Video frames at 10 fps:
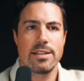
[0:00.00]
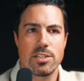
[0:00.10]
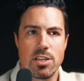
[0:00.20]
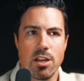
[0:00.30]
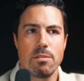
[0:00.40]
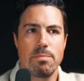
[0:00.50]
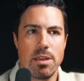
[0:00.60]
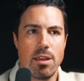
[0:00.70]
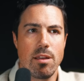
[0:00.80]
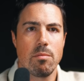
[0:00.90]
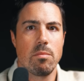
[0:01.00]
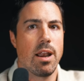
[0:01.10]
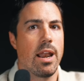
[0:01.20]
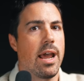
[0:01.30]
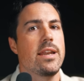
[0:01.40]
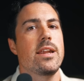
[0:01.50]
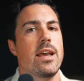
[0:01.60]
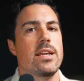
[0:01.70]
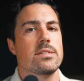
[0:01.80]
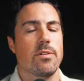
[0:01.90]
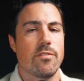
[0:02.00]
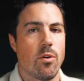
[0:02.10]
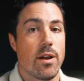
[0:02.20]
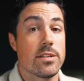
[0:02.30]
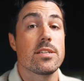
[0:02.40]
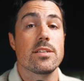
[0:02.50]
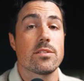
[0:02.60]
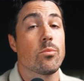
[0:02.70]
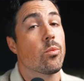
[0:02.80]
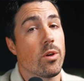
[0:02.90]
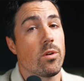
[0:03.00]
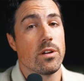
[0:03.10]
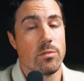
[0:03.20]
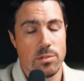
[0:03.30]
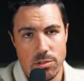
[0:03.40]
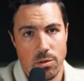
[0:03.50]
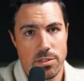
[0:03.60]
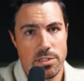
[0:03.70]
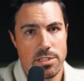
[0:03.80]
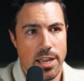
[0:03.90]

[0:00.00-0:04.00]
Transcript: it's gonna be 90 days before I see some real good results.